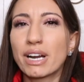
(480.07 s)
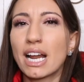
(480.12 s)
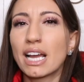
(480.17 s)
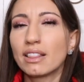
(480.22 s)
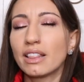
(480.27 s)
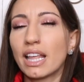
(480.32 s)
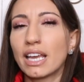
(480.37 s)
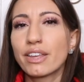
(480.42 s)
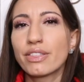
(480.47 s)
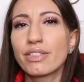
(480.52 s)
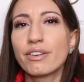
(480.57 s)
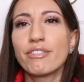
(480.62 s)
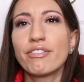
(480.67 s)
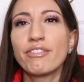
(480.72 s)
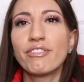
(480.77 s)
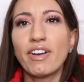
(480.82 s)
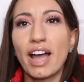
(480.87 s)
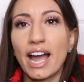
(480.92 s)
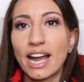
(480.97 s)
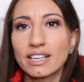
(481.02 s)
I like the
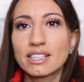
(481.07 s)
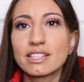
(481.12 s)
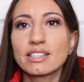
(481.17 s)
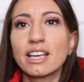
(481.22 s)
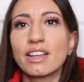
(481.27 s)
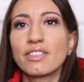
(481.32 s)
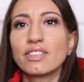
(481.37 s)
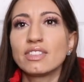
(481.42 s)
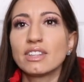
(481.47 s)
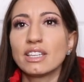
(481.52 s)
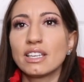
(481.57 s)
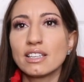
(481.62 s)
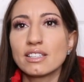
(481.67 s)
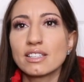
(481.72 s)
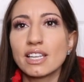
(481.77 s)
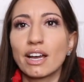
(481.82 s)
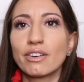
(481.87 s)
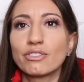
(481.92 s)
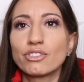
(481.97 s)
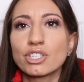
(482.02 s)
fact that
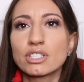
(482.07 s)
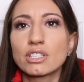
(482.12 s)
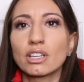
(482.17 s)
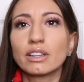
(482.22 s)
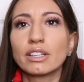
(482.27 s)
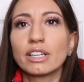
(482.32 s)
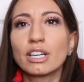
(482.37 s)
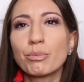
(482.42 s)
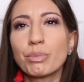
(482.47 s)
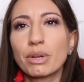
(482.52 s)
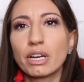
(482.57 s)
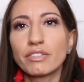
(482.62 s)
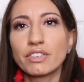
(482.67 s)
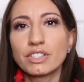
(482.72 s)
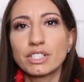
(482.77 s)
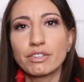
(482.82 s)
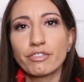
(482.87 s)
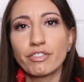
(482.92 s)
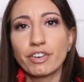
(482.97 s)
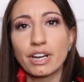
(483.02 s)
these have just a little bit of a
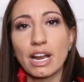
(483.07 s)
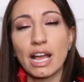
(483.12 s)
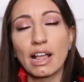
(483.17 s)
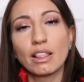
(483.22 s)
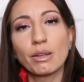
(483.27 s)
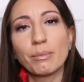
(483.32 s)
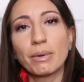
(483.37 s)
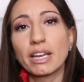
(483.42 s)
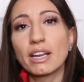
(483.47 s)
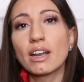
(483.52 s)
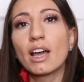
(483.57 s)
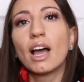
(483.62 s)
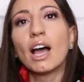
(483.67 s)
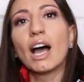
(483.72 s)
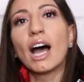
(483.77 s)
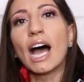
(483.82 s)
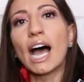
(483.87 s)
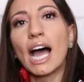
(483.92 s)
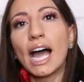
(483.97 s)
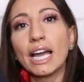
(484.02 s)
different element.
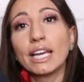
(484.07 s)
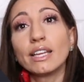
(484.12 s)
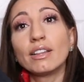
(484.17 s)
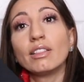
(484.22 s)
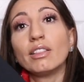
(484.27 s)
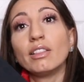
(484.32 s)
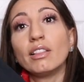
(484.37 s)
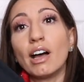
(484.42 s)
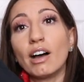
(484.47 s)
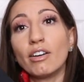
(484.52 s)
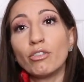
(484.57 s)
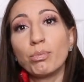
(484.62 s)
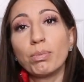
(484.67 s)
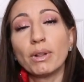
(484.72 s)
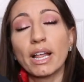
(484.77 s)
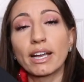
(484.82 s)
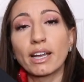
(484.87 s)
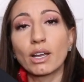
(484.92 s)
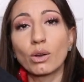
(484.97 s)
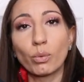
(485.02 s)
I love
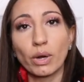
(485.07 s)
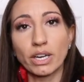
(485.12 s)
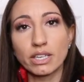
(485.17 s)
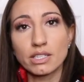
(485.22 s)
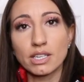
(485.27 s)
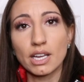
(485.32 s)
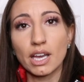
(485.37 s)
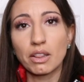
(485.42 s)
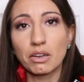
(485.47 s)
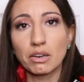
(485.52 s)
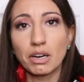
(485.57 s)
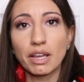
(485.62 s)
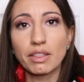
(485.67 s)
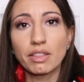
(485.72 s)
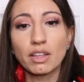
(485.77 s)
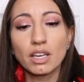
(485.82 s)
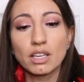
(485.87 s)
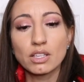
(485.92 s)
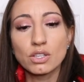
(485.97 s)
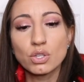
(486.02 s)
black and white together. I
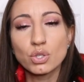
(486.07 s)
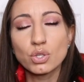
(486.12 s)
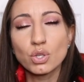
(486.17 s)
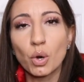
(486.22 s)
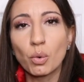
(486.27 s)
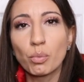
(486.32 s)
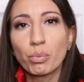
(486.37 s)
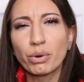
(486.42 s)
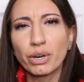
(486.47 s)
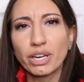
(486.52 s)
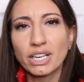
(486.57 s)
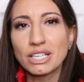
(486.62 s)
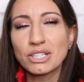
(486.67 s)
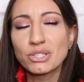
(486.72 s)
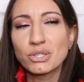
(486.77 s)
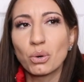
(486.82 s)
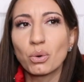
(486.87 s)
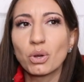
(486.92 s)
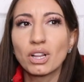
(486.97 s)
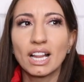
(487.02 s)
think it's so pretty,
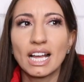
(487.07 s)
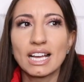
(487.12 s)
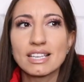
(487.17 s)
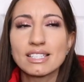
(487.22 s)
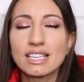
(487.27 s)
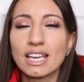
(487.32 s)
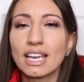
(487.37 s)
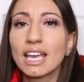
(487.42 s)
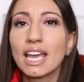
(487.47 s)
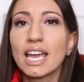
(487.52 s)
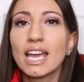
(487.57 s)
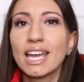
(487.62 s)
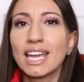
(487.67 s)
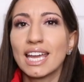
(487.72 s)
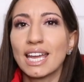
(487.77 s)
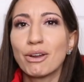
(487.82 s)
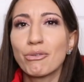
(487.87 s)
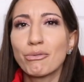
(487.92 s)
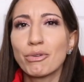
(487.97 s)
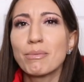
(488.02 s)
so classic.
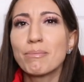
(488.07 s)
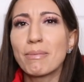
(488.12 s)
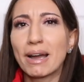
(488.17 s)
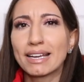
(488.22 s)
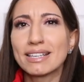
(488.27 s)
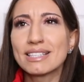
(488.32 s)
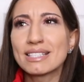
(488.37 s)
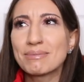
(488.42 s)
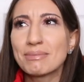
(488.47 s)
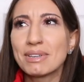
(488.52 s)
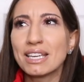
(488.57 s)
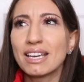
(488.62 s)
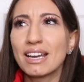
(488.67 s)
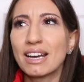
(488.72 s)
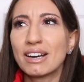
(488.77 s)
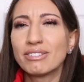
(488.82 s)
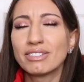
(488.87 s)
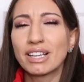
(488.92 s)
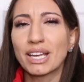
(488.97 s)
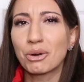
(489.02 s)
It reminds me
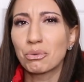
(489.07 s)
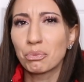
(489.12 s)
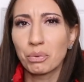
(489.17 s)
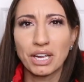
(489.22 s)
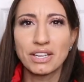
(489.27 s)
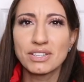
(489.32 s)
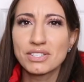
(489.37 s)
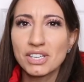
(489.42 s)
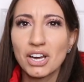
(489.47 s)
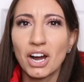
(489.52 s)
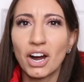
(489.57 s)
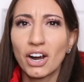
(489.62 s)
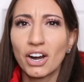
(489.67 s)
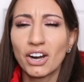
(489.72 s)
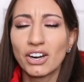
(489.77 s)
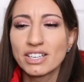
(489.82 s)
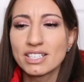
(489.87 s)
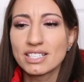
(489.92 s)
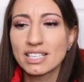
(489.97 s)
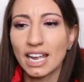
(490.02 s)
of like race
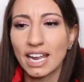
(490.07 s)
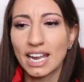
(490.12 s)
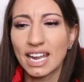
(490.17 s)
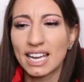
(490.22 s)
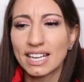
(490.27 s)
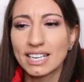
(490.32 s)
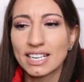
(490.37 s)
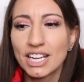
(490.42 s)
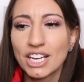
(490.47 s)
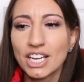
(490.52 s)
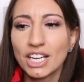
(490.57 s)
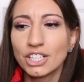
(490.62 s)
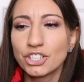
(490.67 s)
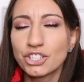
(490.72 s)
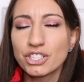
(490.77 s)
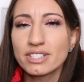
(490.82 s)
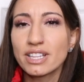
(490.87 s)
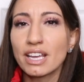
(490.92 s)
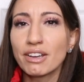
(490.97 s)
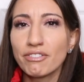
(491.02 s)
cars and
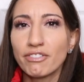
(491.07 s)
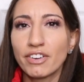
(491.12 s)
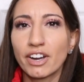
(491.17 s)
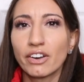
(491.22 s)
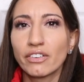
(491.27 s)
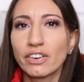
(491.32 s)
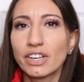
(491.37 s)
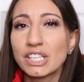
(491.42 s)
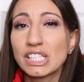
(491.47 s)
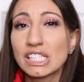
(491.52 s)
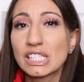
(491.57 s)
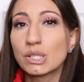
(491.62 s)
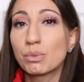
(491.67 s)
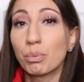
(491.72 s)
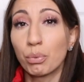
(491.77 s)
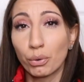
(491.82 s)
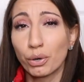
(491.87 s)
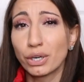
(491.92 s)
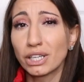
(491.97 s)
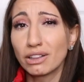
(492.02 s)
just that very
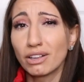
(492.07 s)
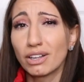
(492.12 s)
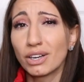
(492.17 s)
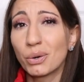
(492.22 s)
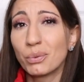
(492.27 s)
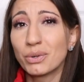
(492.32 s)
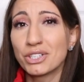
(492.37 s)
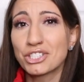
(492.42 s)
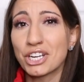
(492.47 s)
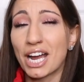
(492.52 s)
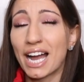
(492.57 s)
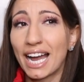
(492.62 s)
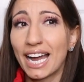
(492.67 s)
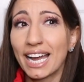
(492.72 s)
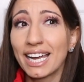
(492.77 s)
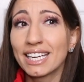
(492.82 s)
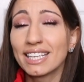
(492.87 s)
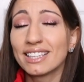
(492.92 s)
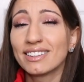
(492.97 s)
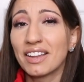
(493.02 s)
sporty look, which
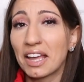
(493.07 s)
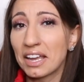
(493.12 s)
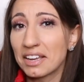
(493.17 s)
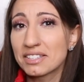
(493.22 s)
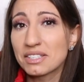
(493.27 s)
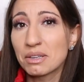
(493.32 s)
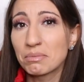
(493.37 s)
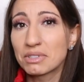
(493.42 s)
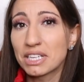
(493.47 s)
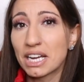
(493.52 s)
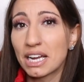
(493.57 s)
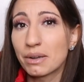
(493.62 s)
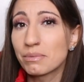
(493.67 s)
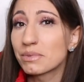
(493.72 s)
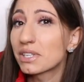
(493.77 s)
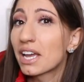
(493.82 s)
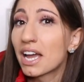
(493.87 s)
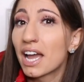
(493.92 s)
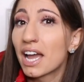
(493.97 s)
I like sometimes.